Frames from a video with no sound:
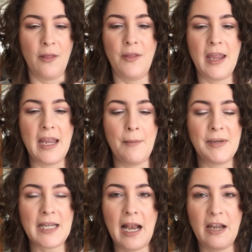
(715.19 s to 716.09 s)
The
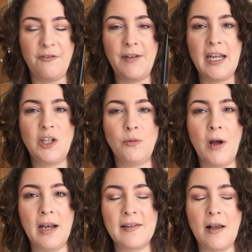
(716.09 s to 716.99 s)
metallic finish
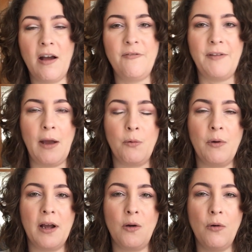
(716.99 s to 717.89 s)
ones I found
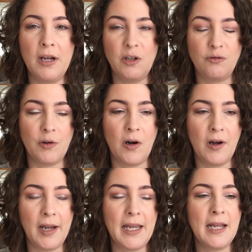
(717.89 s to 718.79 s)
were quite
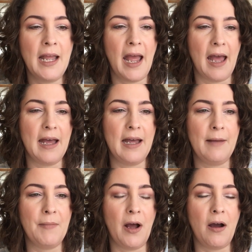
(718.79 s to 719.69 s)
dry.
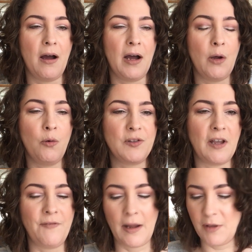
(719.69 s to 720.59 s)
I
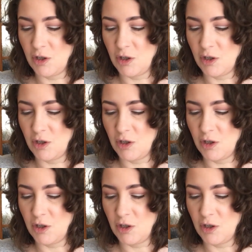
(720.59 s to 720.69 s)
also found the